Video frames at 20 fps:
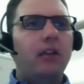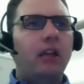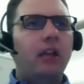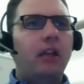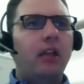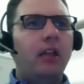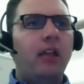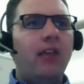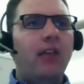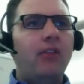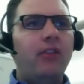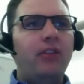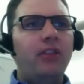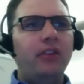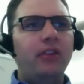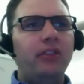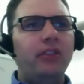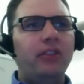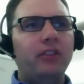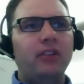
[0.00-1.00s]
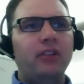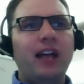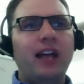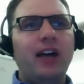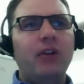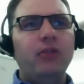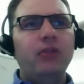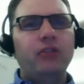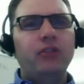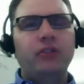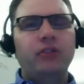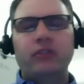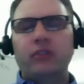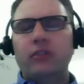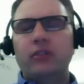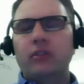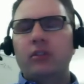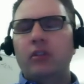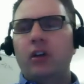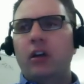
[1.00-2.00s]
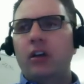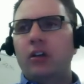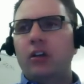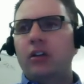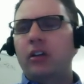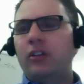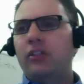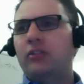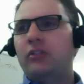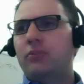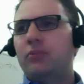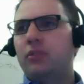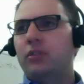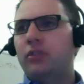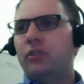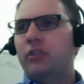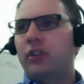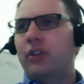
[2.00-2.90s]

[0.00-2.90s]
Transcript: And this allows our customers,